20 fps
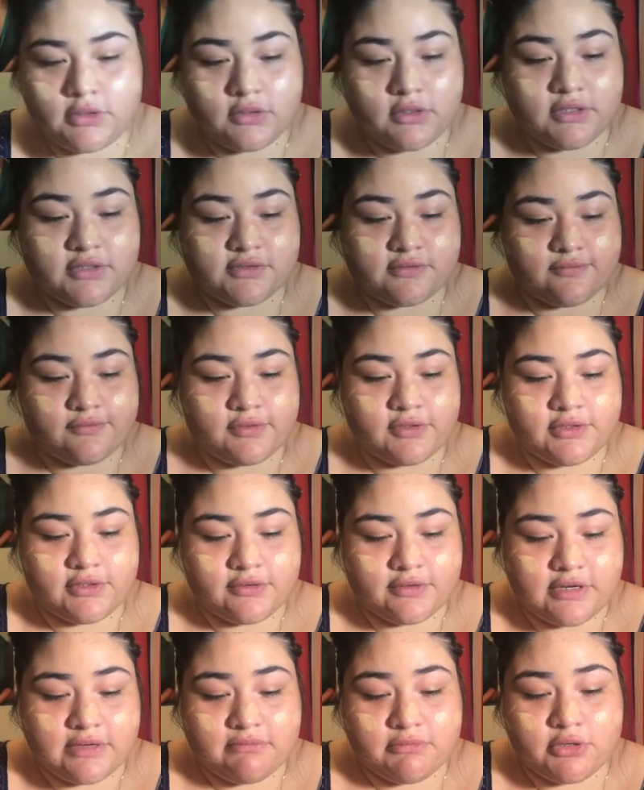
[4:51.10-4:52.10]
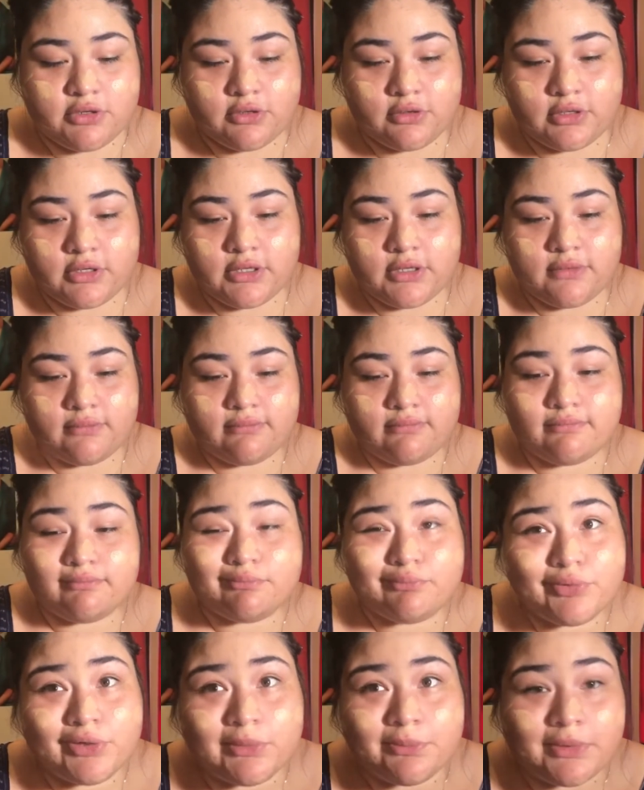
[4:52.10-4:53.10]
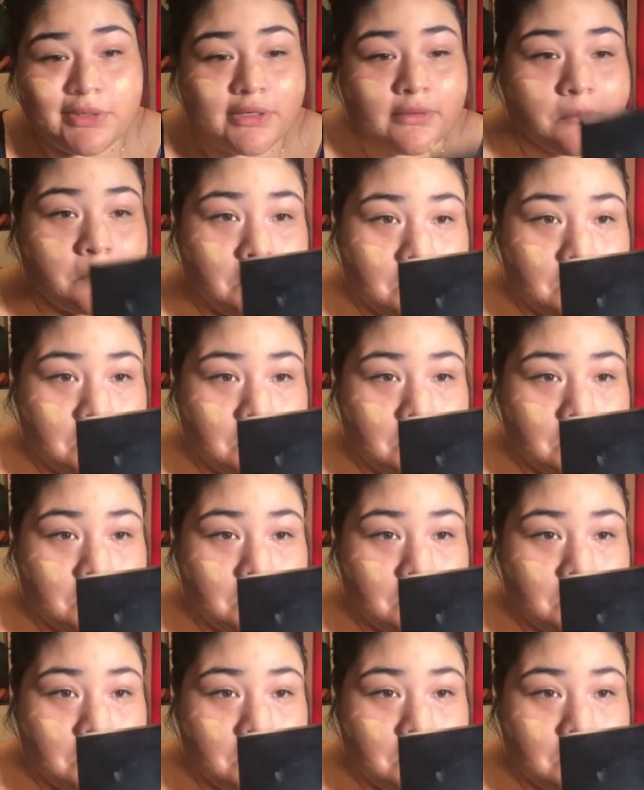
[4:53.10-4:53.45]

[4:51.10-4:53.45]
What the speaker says: Has a really great mirror in it, pretty big.